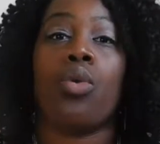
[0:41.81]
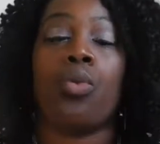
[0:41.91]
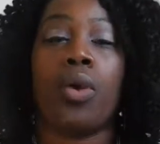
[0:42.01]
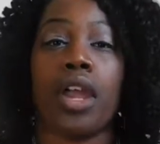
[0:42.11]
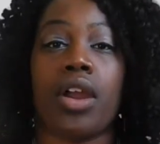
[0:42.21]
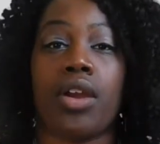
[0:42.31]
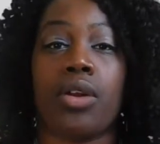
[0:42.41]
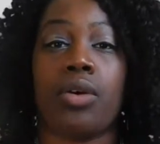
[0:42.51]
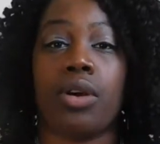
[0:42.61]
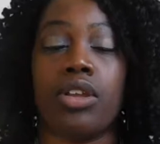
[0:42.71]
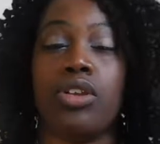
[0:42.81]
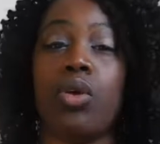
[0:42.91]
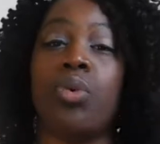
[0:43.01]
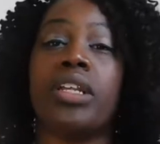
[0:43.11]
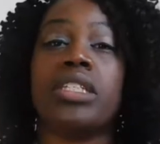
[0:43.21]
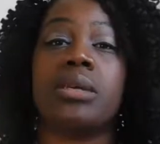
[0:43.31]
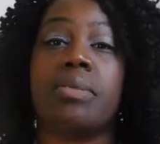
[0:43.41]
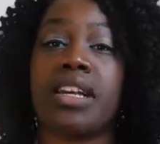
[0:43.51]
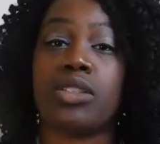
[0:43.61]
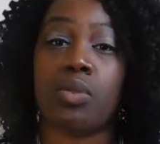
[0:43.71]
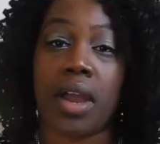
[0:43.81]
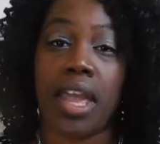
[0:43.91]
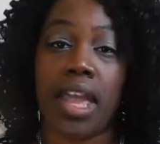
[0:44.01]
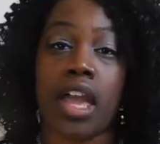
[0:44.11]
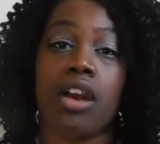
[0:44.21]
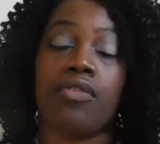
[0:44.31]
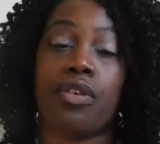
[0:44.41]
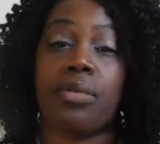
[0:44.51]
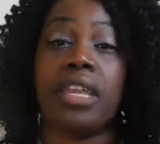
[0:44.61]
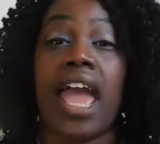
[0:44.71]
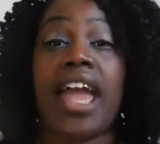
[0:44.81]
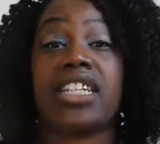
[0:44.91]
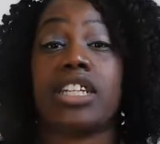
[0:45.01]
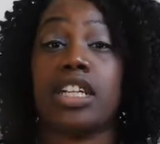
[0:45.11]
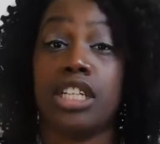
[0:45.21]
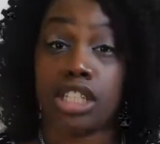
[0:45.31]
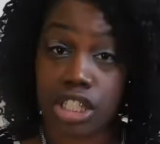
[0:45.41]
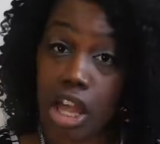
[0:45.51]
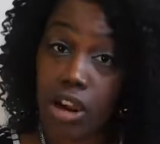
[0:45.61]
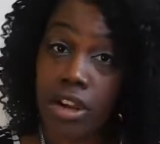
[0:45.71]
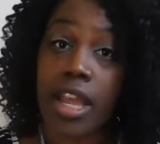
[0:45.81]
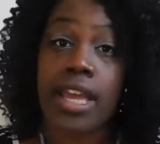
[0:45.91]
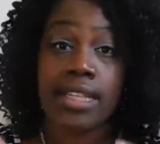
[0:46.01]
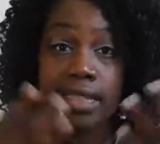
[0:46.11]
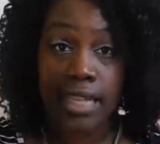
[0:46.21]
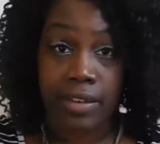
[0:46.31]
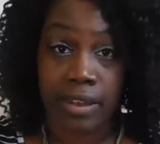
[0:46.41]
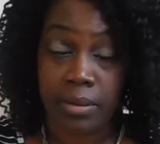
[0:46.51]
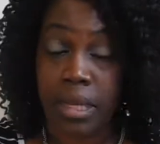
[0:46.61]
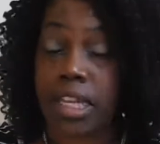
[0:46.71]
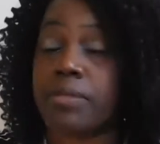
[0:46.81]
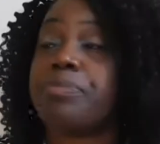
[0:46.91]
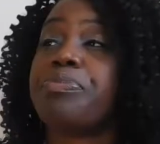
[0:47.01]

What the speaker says: where, what is the best way for me to actually start saving money?